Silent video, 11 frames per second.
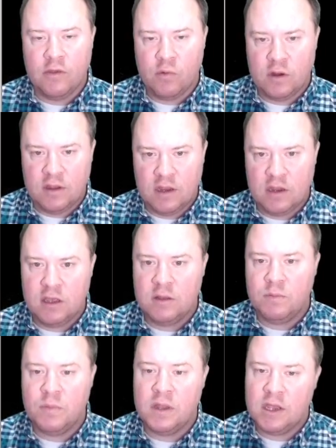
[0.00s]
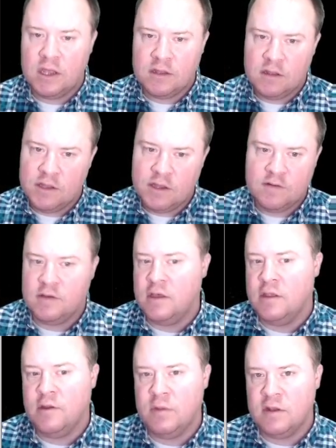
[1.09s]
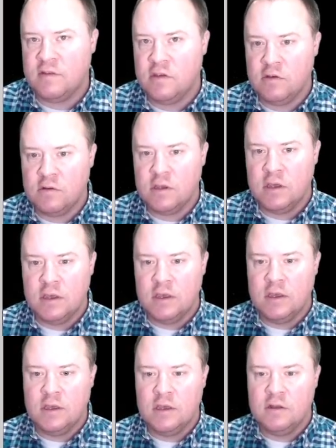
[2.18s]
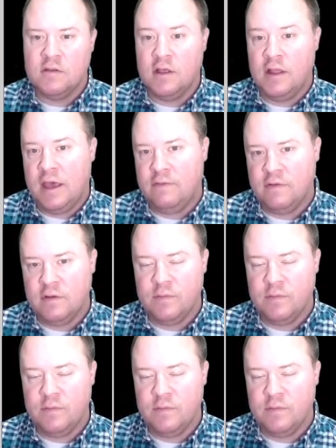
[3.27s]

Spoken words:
one did, but it does look a little bit skewed to the left,